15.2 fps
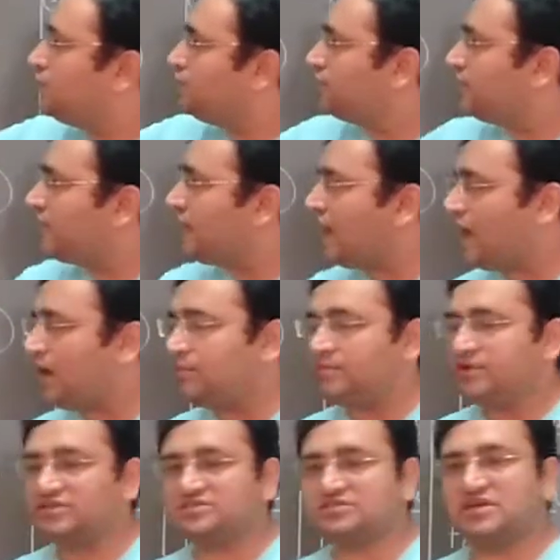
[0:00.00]
we
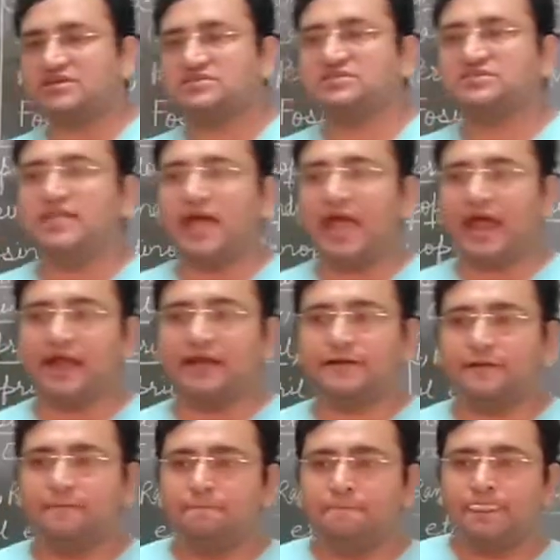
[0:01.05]
have discussed
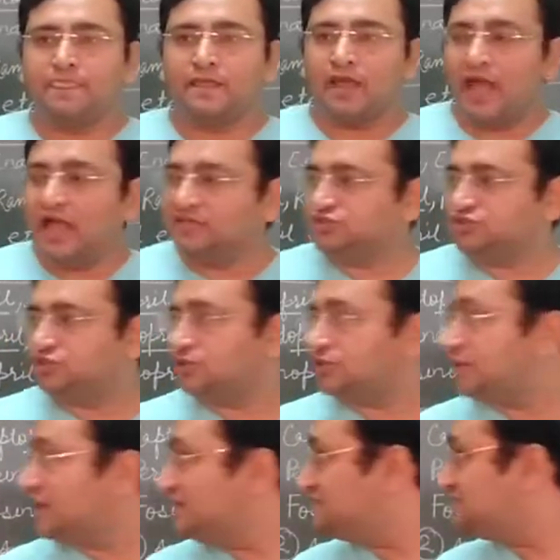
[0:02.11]
that
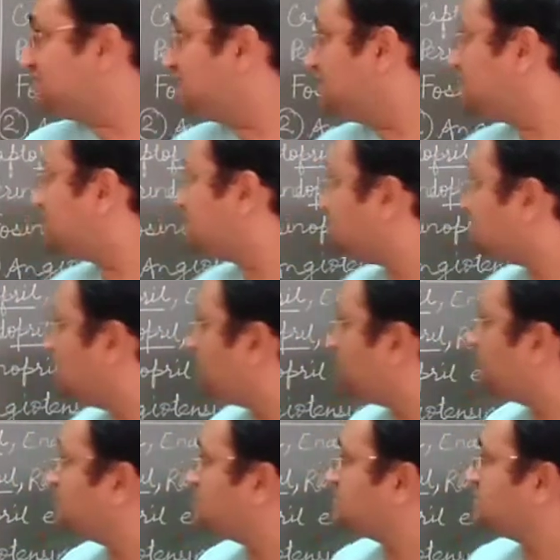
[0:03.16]
angiotensin receptors,